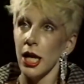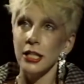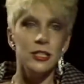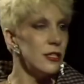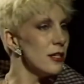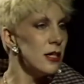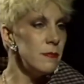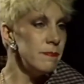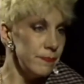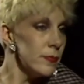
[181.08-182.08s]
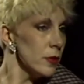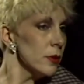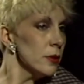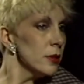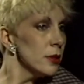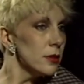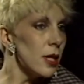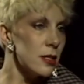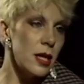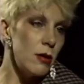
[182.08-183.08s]
And um,
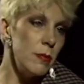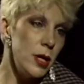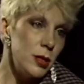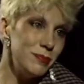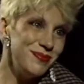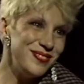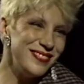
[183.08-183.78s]
that's how I met him.